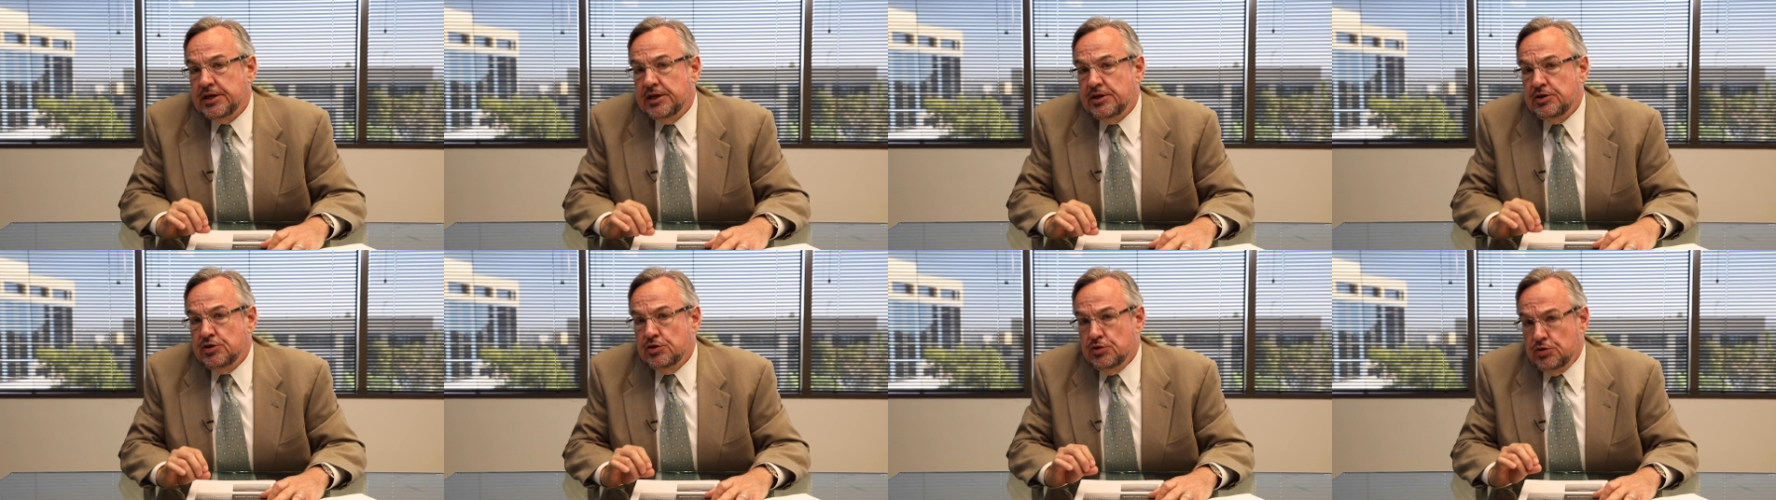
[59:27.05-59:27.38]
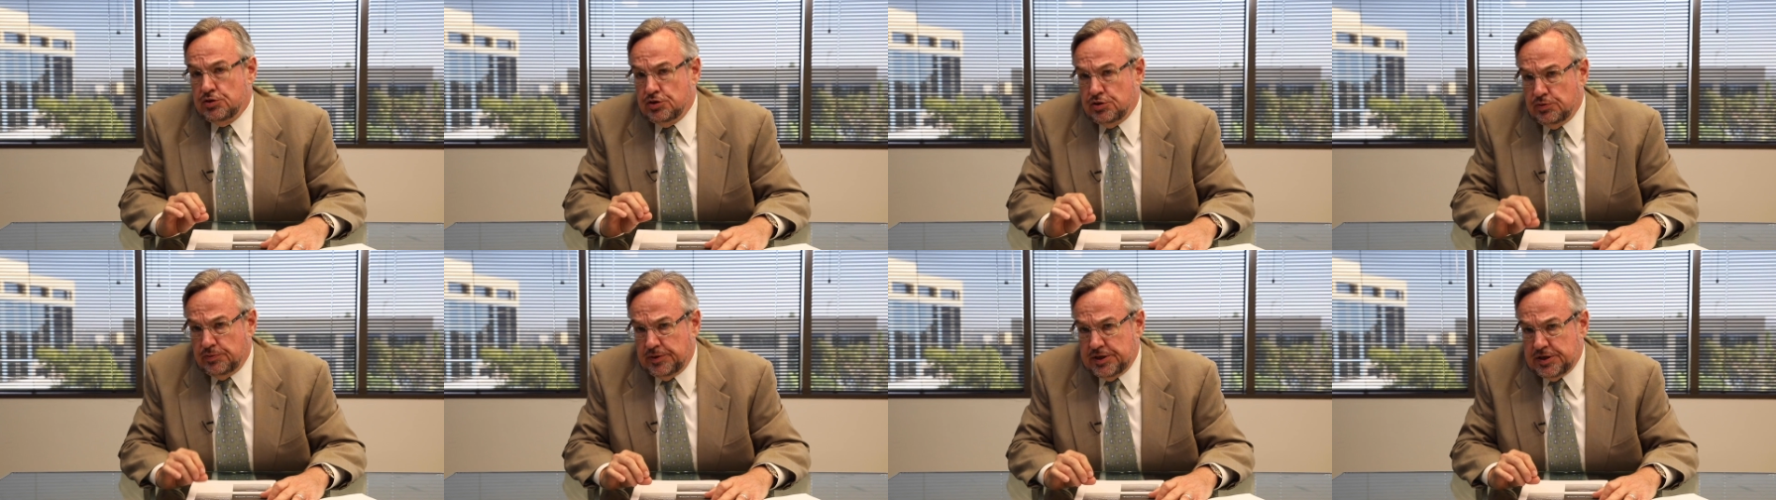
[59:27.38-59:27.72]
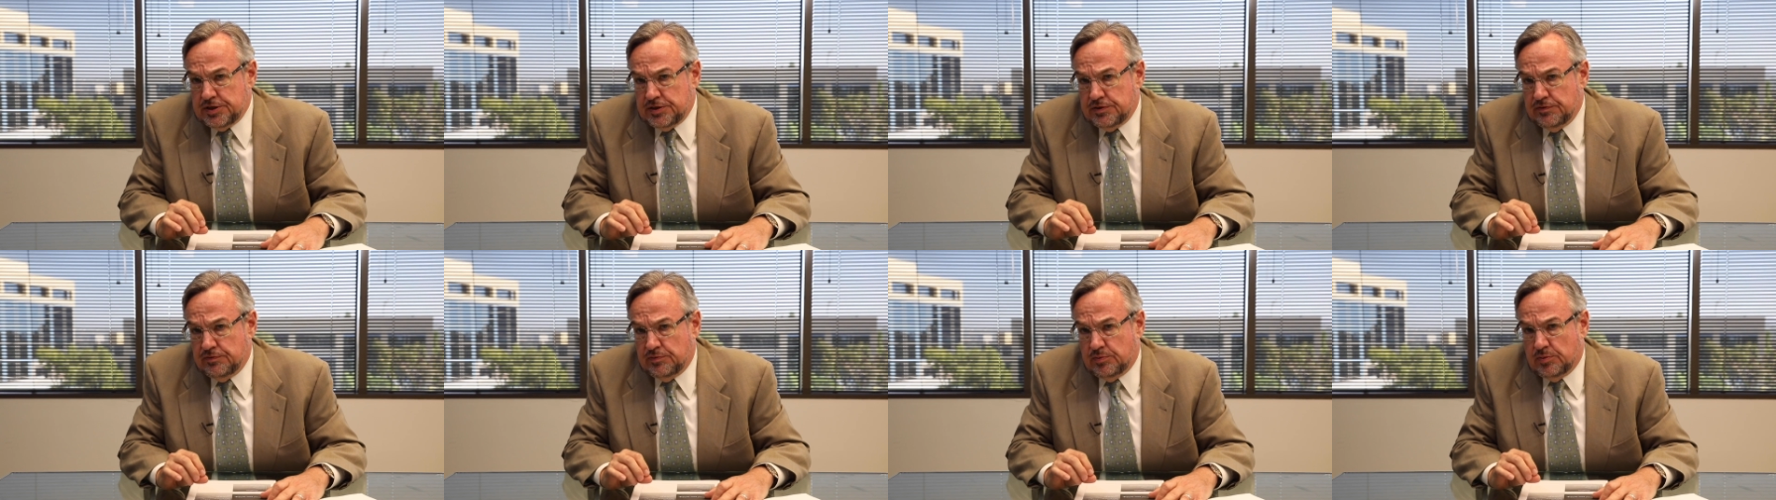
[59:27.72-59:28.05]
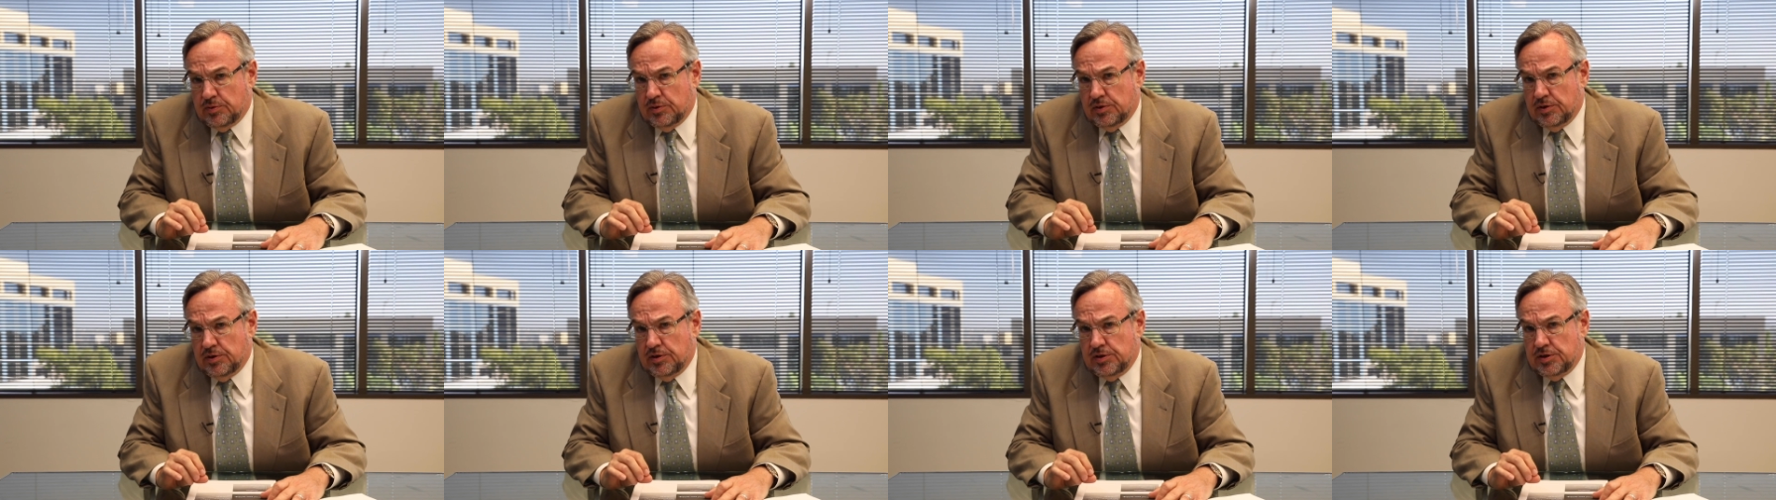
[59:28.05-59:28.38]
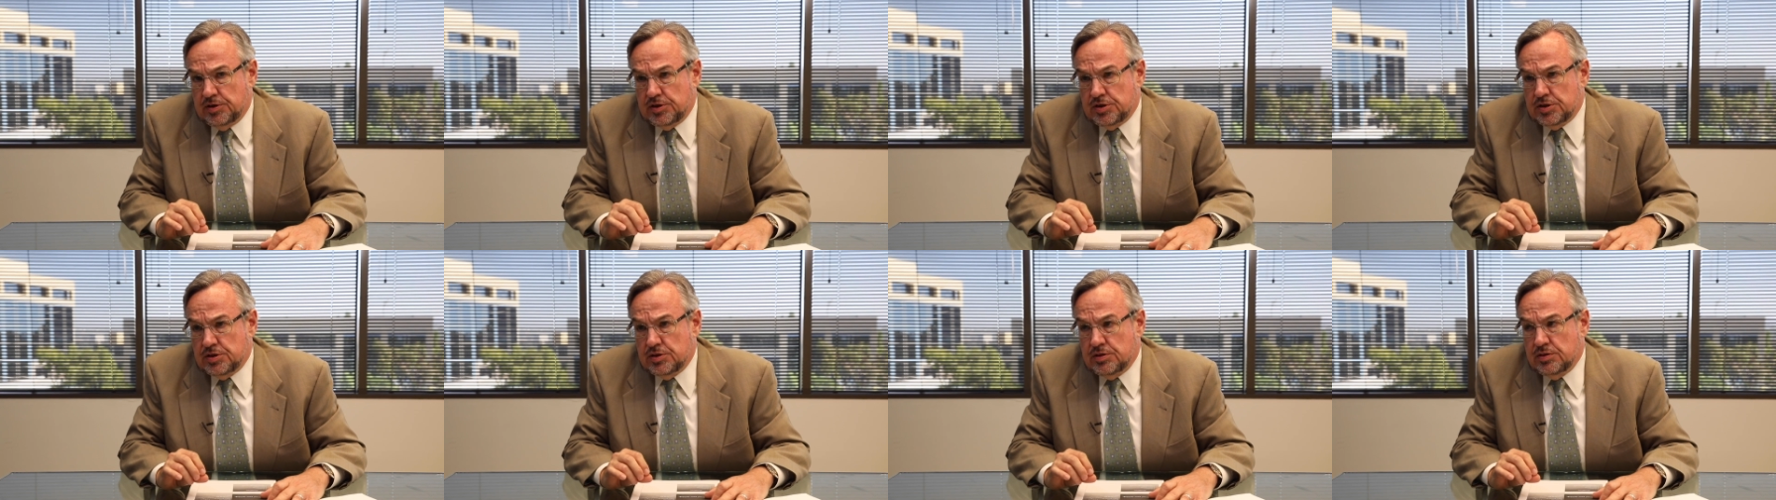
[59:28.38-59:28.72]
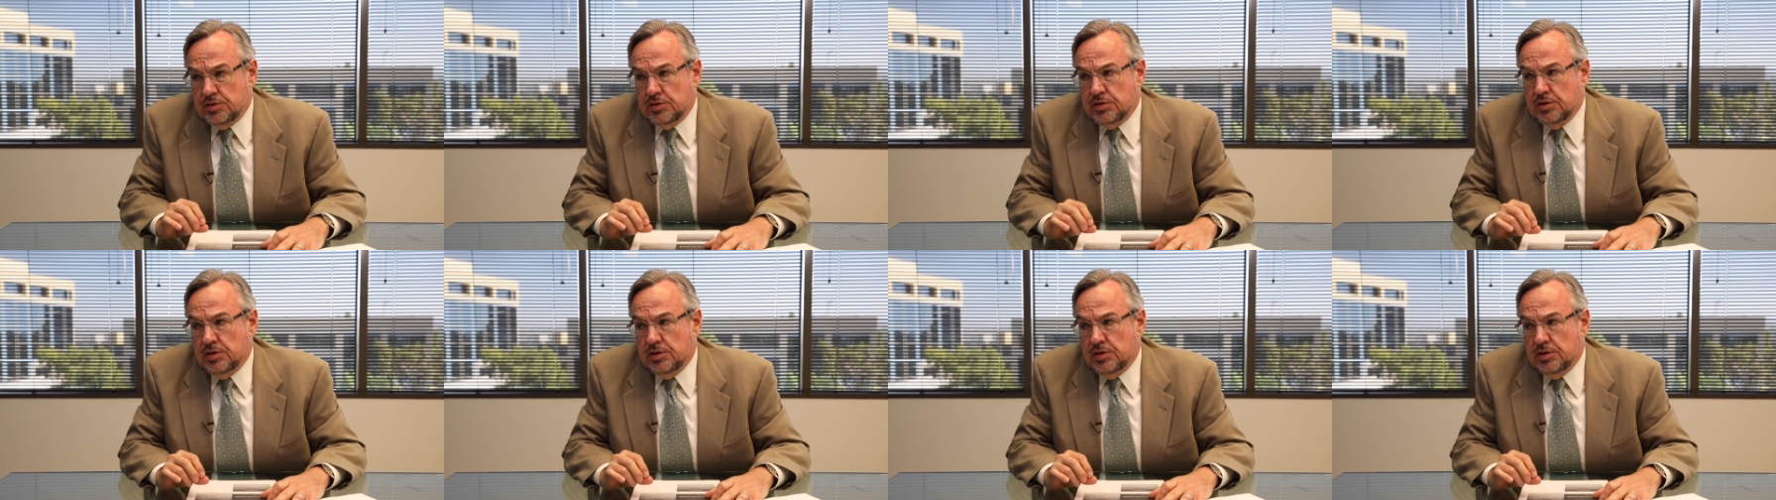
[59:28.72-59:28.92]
in your choice of words.